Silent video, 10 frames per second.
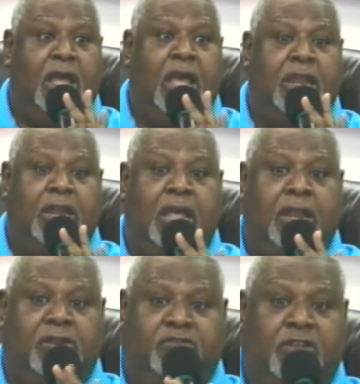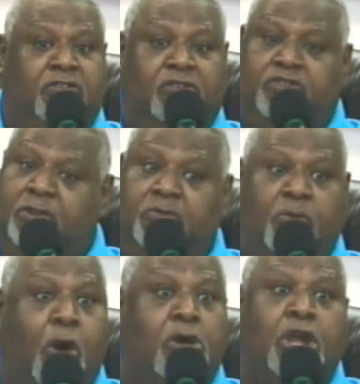And, and she's, she was
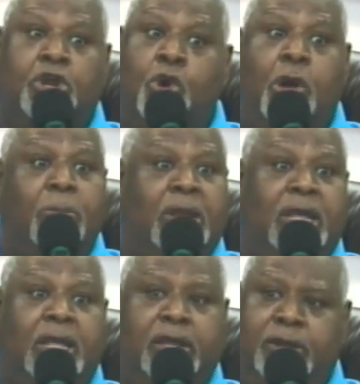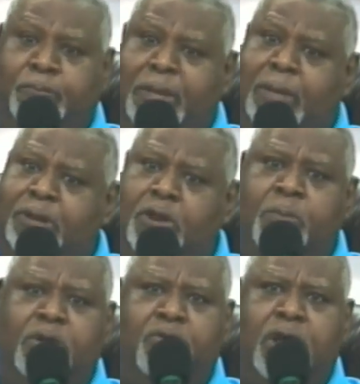walking normally. Baby, don't
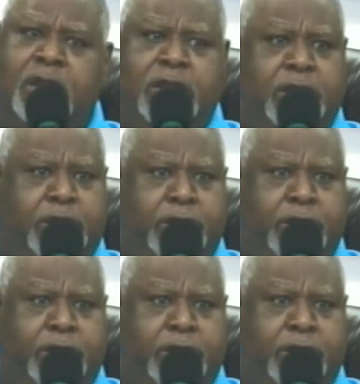be running.